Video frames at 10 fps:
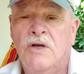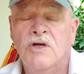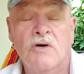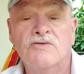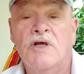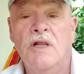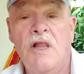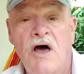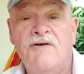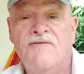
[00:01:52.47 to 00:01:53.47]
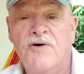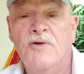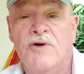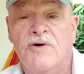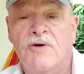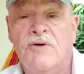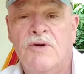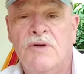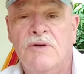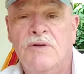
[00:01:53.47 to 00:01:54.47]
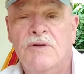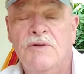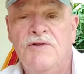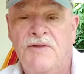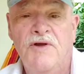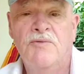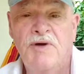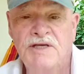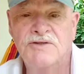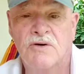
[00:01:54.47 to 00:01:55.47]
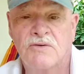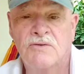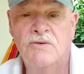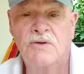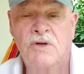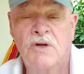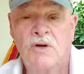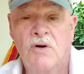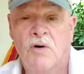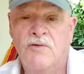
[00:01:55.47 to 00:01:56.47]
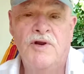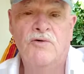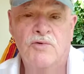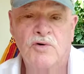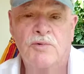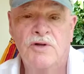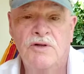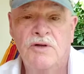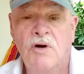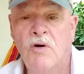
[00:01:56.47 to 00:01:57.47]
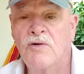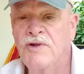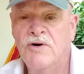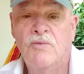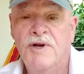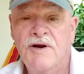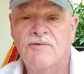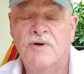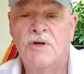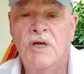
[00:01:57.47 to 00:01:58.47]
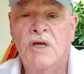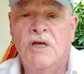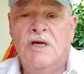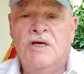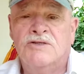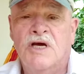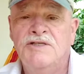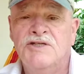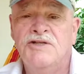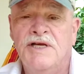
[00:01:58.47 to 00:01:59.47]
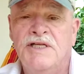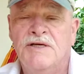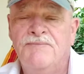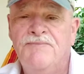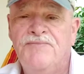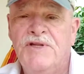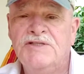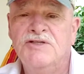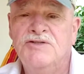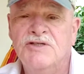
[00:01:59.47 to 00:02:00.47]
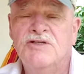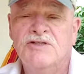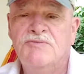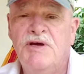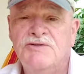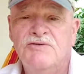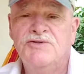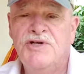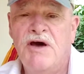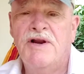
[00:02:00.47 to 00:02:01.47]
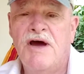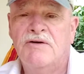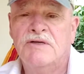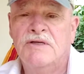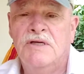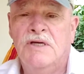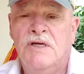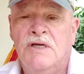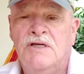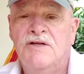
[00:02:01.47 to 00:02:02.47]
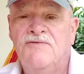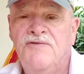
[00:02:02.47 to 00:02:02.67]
goes a lot further than their peso or their ruble or their whatever. So I just like to, this is just a special shout out to